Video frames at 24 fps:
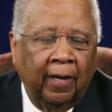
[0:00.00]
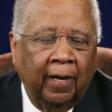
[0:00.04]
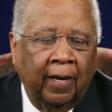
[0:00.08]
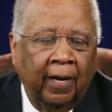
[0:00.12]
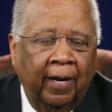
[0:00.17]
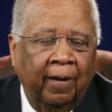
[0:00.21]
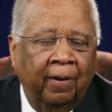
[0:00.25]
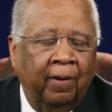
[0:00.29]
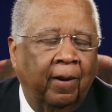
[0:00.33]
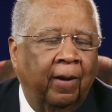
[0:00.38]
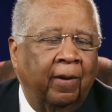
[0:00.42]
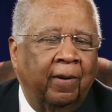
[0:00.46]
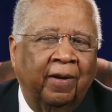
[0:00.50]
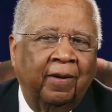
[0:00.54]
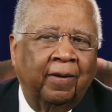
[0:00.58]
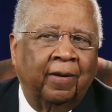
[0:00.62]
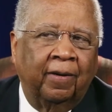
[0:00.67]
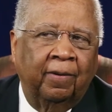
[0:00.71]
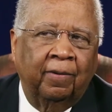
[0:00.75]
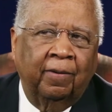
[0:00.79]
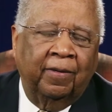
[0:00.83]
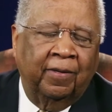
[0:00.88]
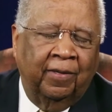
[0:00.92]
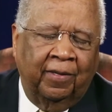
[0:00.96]
And
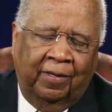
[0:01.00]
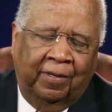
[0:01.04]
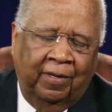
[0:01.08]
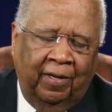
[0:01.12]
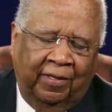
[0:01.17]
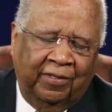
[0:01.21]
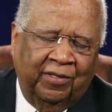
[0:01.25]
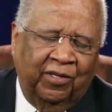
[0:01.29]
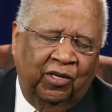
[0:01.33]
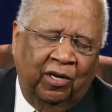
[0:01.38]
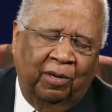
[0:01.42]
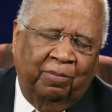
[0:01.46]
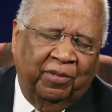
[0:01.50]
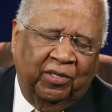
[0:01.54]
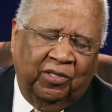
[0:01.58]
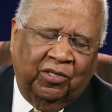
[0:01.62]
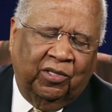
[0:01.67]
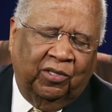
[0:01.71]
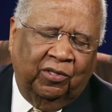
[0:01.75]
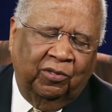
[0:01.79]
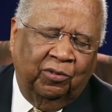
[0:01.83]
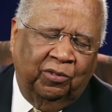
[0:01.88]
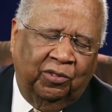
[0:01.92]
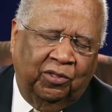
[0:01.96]
I'll jump, it's
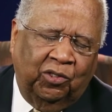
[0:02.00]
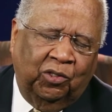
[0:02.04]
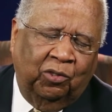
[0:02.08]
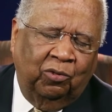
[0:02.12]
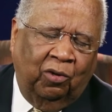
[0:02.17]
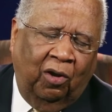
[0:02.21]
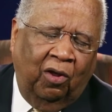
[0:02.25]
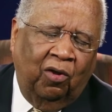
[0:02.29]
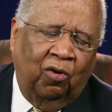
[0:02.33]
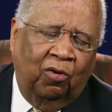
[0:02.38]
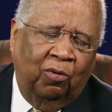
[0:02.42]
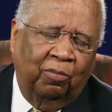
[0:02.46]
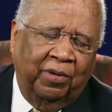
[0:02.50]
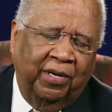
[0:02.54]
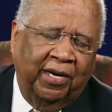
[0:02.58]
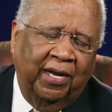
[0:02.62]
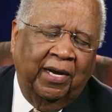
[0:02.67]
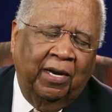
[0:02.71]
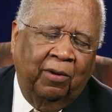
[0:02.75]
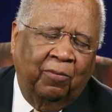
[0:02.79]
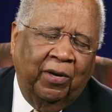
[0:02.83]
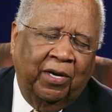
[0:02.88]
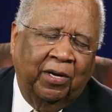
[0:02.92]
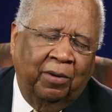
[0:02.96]
too long. But
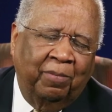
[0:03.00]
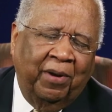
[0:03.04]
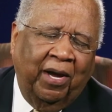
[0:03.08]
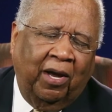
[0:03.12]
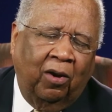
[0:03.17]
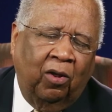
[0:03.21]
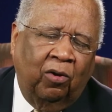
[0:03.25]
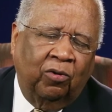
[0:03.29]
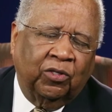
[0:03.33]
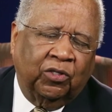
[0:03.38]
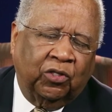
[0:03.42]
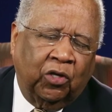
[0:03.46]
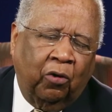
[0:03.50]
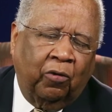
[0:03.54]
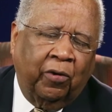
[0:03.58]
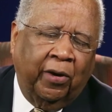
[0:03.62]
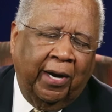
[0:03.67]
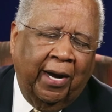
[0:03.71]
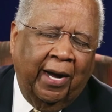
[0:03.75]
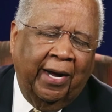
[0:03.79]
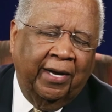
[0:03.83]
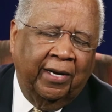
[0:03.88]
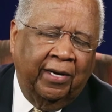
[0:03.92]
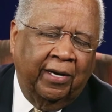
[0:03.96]
anyway, to make a long
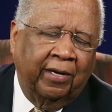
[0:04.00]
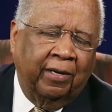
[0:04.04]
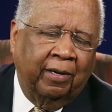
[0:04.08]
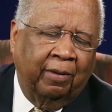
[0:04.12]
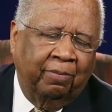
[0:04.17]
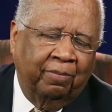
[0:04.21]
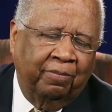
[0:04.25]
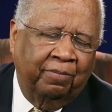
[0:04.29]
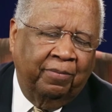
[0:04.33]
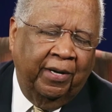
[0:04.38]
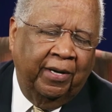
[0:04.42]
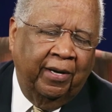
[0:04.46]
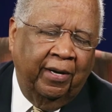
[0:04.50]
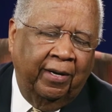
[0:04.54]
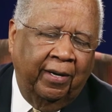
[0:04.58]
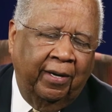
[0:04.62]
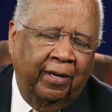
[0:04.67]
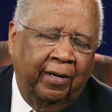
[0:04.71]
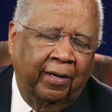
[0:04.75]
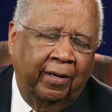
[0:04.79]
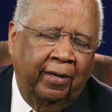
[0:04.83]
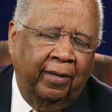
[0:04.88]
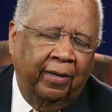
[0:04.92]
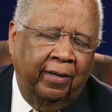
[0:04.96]
story, I ended up
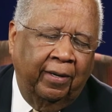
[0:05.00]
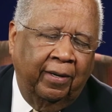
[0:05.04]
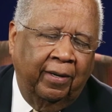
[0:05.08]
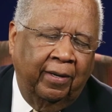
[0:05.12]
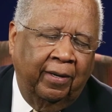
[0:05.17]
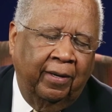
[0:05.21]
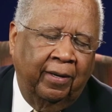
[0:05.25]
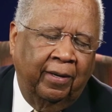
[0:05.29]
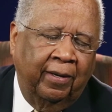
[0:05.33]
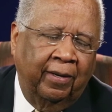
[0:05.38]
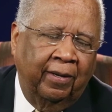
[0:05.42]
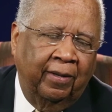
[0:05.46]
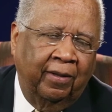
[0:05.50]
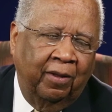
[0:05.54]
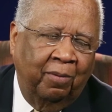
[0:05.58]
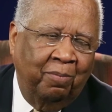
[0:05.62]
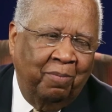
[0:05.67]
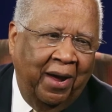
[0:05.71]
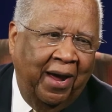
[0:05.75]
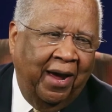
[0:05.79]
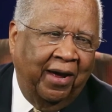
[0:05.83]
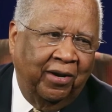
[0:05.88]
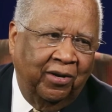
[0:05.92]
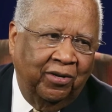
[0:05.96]
being the
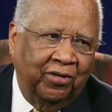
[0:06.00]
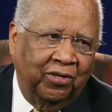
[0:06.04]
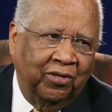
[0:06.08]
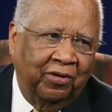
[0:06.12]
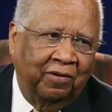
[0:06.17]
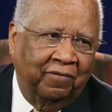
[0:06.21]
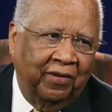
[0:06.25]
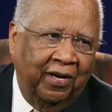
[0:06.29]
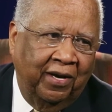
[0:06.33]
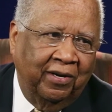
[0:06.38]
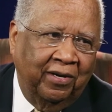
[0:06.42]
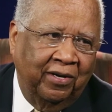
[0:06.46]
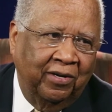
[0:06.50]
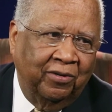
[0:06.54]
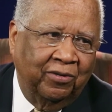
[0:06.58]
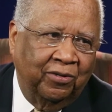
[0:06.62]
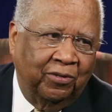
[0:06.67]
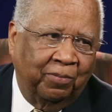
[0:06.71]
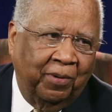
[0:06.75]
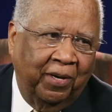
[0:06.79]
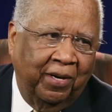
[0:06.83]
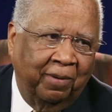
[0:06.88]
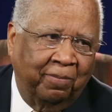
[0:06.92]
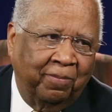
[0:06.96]
manager of that
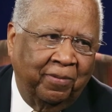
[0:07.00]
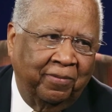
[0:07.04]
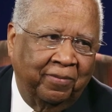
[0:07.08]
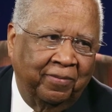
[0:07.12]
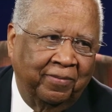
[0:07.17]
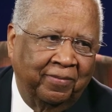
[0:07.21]
newspaper.